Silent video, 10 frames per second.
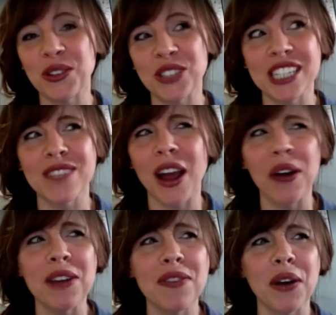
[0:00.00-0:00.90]
very, okay.
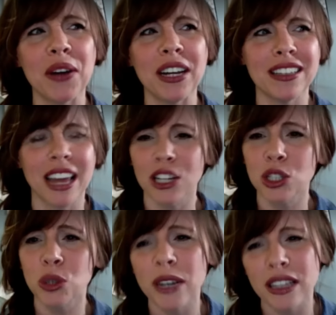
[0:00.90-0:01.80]
very like quit,
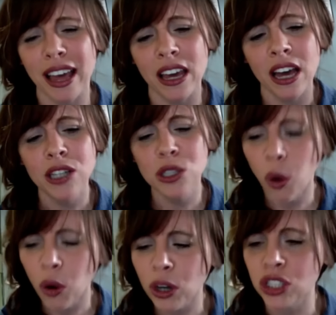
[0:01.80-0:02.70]
like
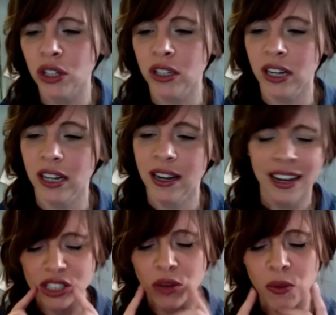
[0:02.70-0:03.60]
tortured, and
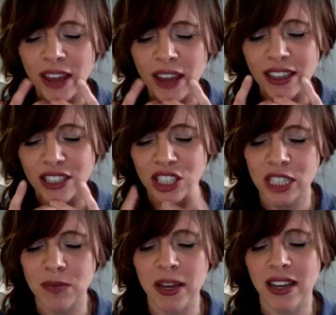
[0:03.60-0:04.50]
the way that she
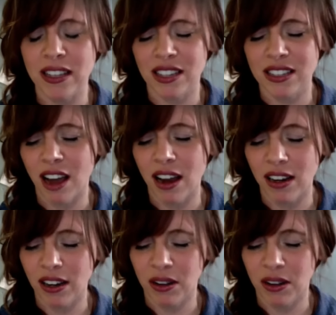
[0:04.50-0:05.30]
speaks is kind of